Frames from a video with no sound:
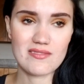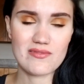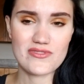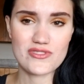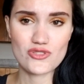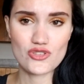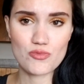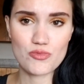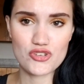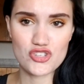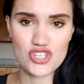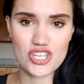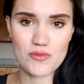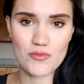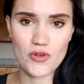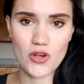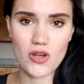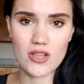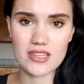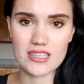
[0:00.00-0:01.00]
super cheap
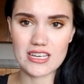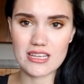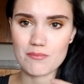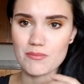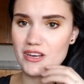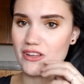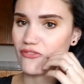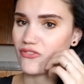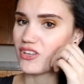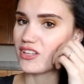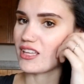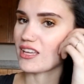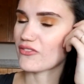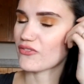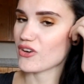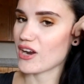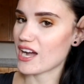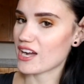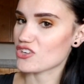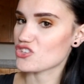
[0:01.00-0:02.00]
quality, but I feel like
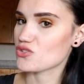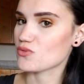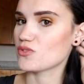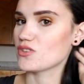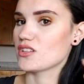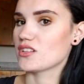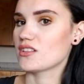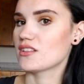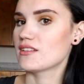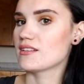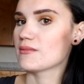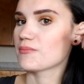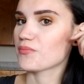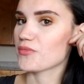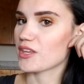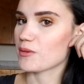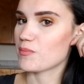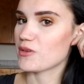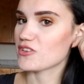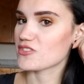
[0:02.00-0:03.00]
for actual
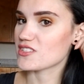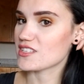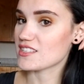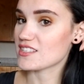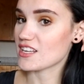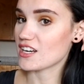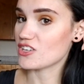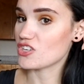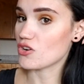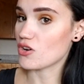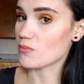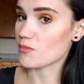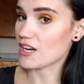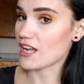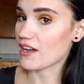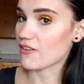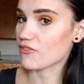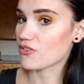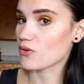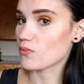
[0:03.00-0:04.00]
like piercings that I know I'm gonna have for a